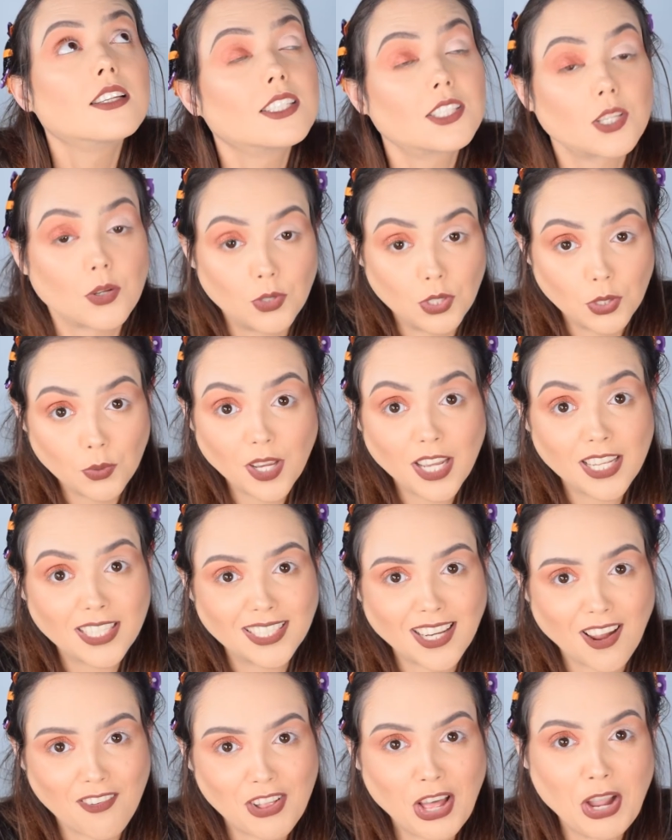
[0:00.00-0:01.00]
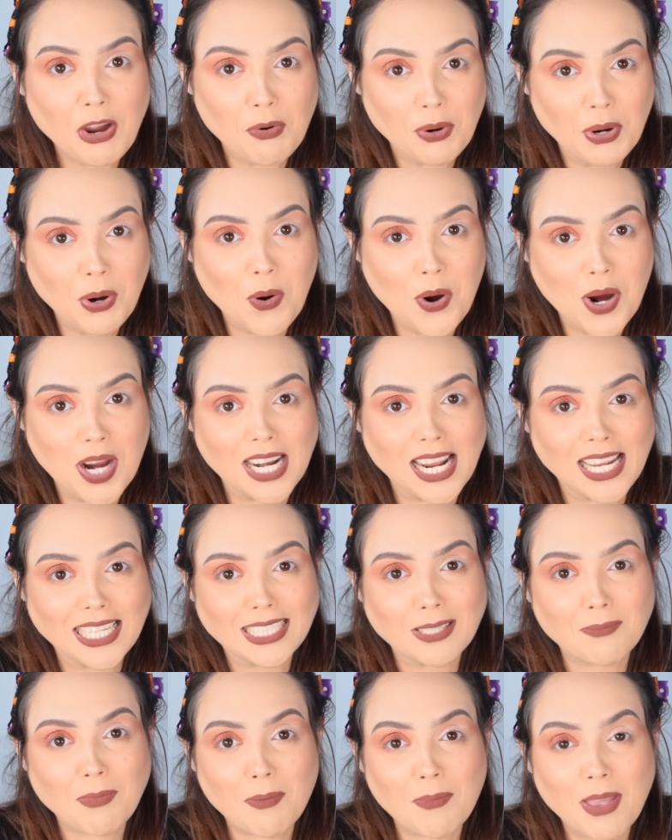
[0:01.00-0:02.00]
So doing stuff like
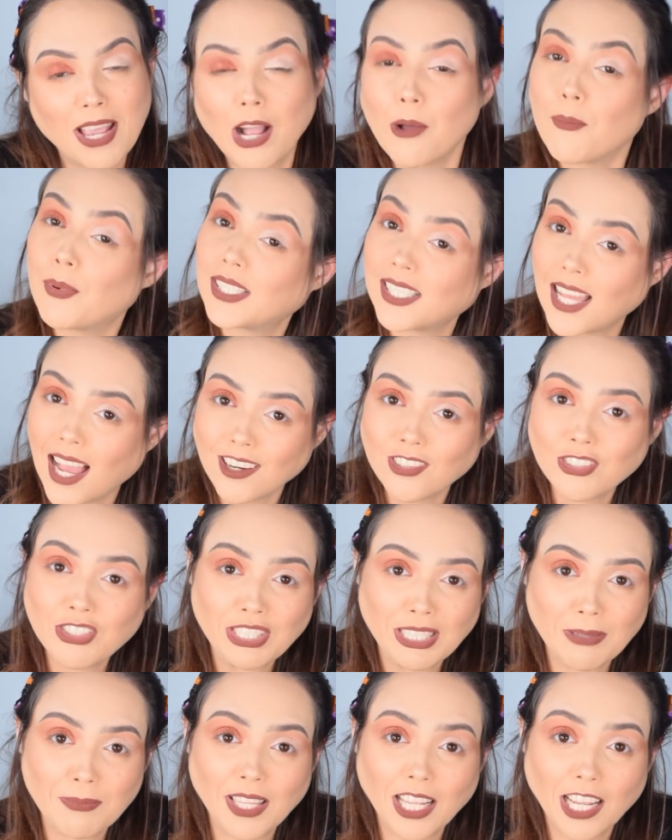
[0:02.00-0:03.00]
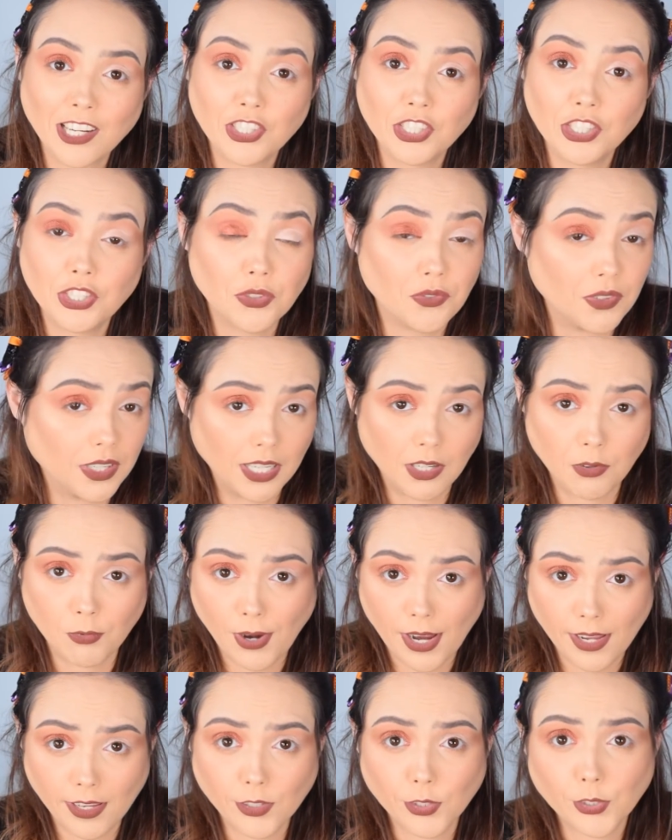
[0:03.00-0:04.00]
reorganizing my makeup is actually something I should do very
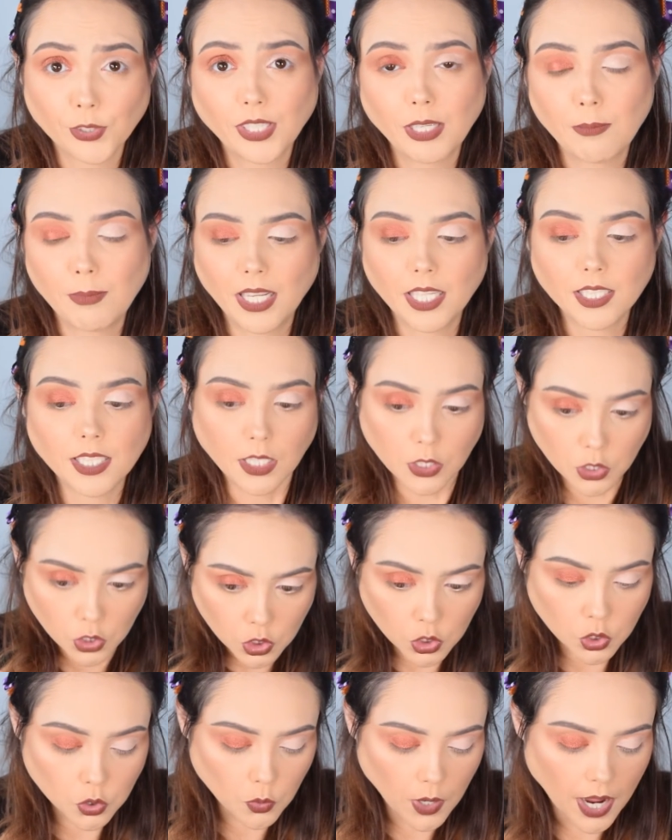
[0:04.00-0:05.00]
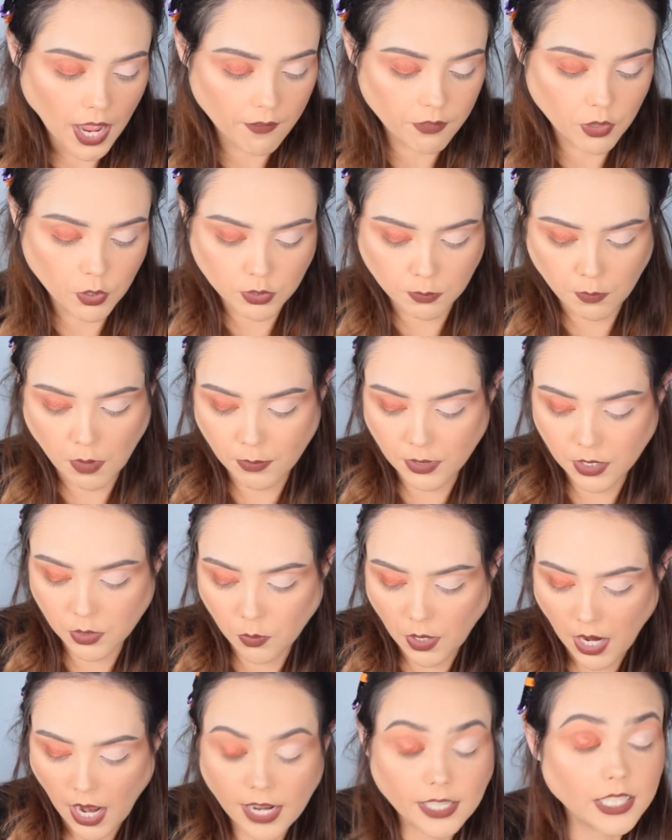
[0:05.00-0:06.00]
regularly, because I do have those moments
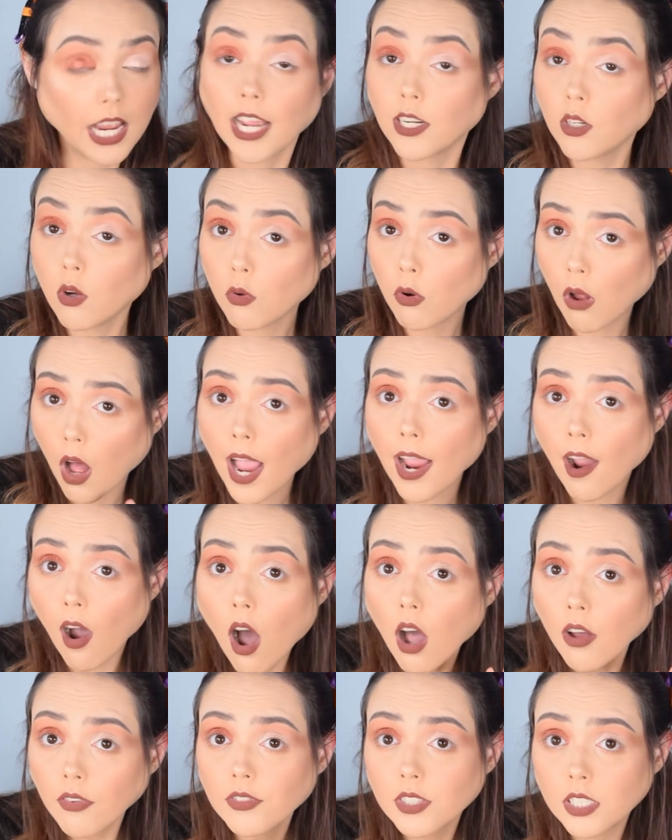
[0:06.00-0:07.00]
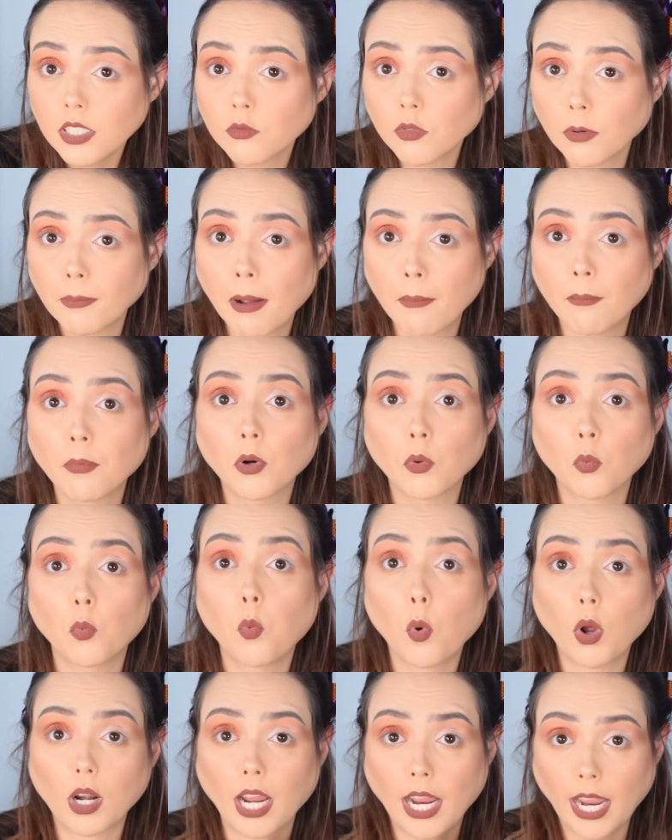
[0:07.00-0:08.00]
where I, I don't, I often remember
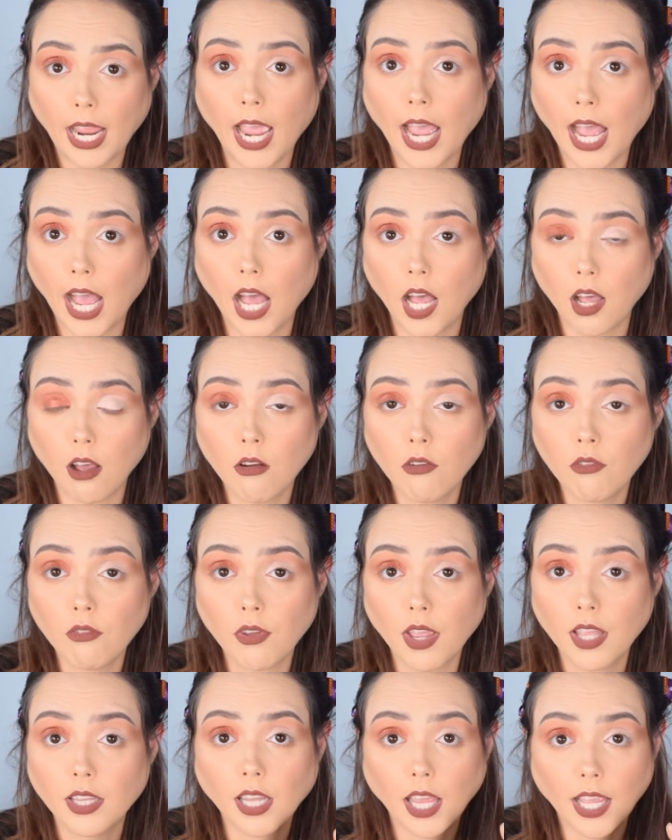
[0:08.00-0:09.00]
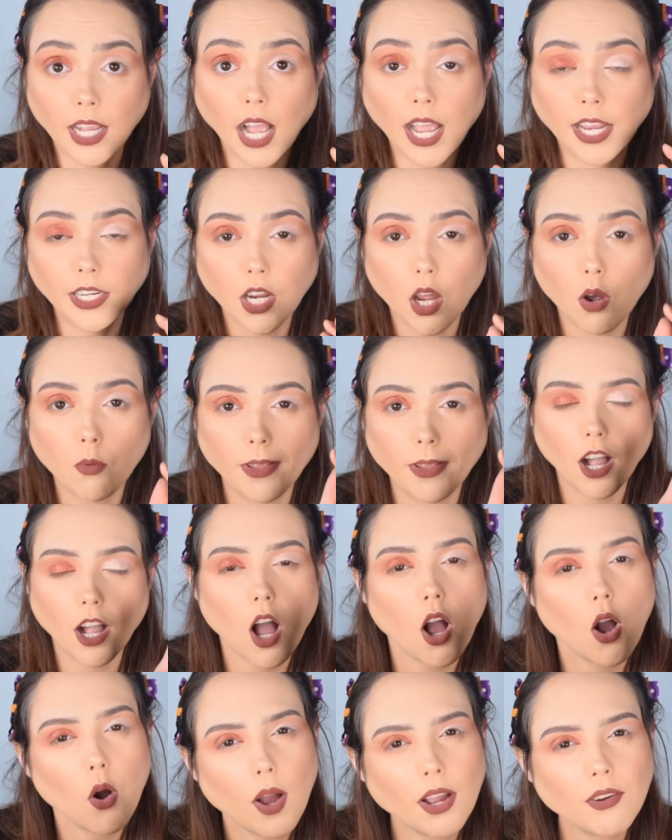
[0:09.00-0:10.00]
what I have, and like, I know I'm
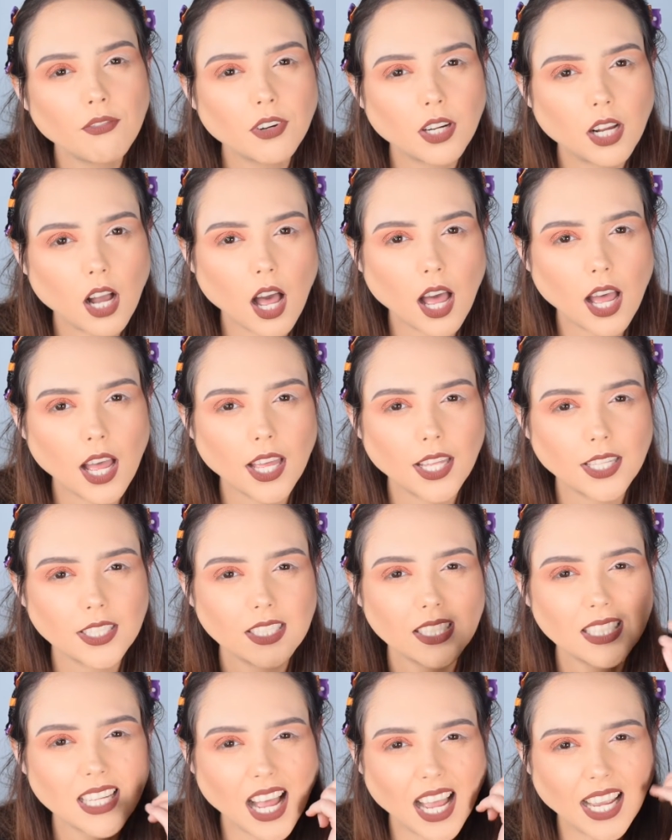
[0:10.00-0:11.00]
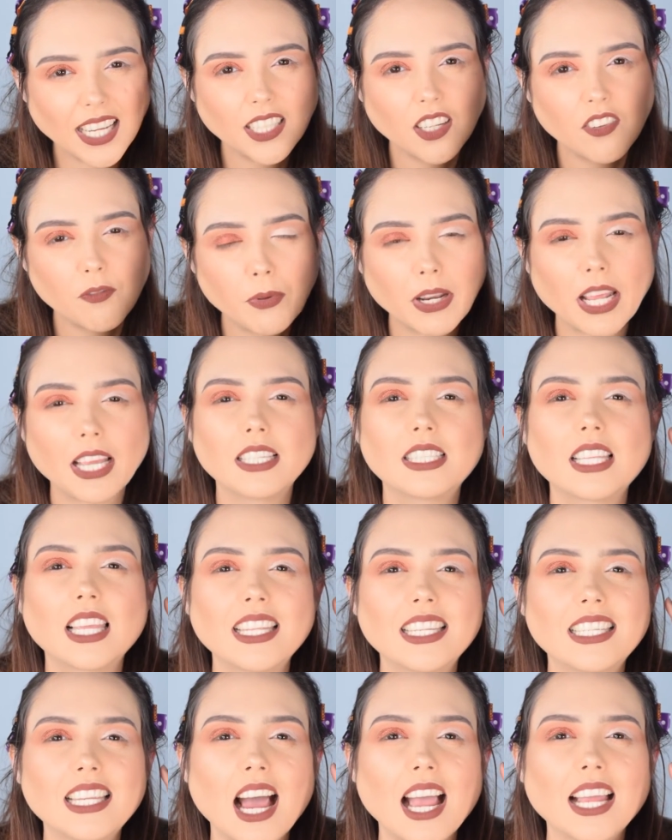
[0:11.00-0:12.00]
oh, I forgot kind of, but I
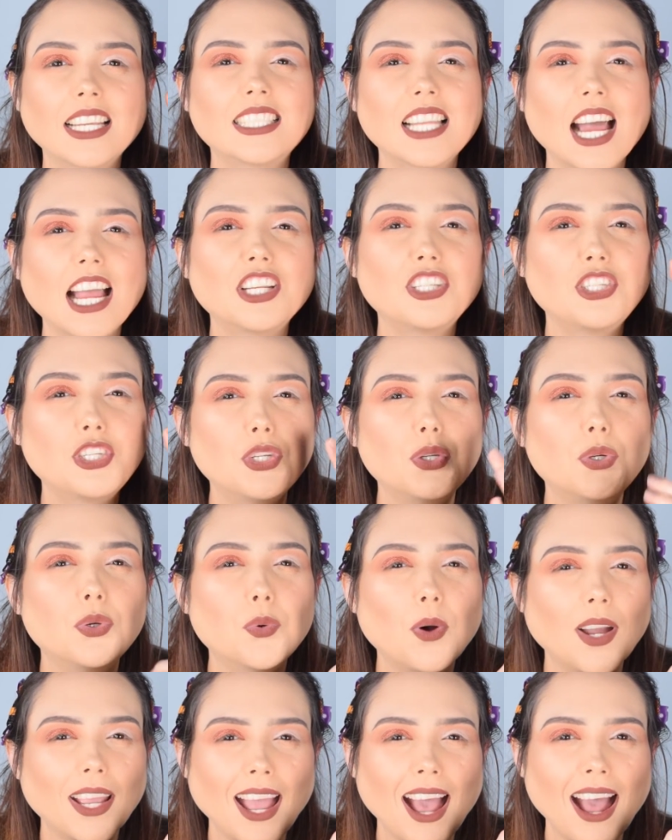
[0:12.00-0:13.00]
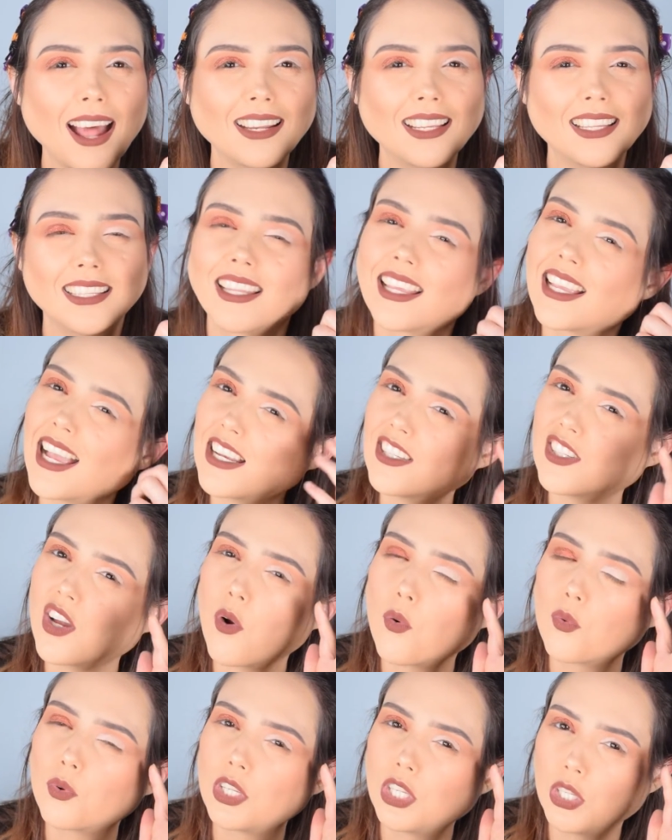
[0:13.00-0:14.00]
like, I, I knew I had it. Like, I
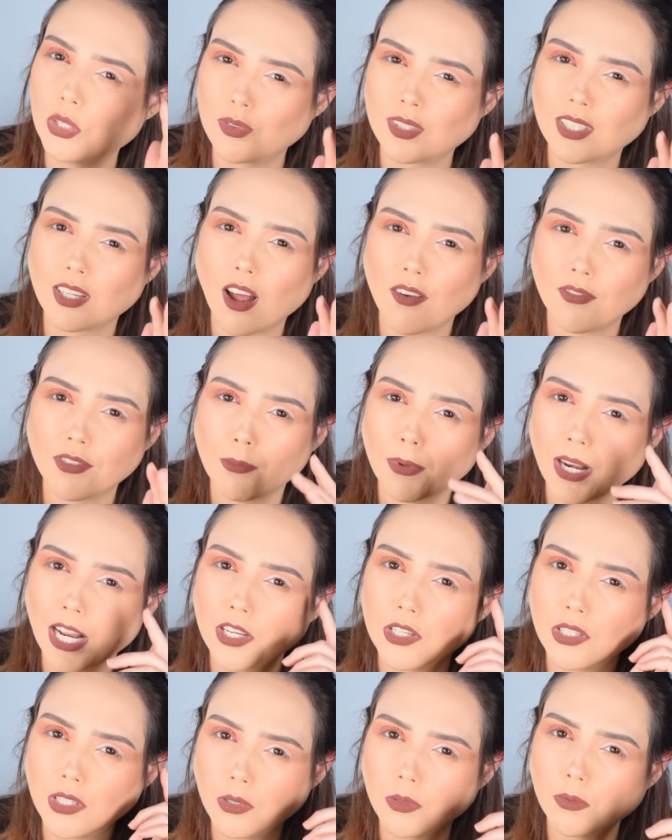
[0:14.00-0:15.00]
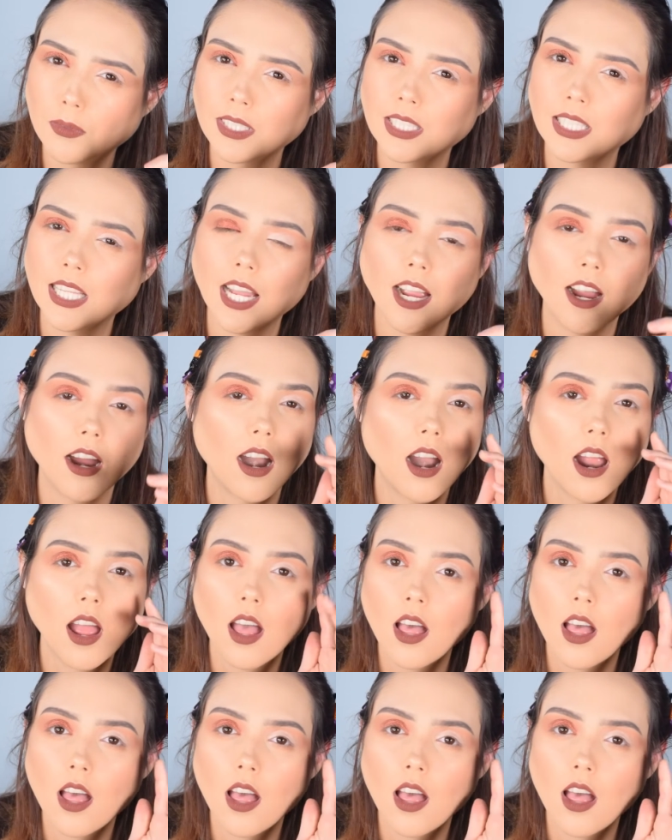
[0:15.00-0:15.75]
don't use it often, but I knew it was there.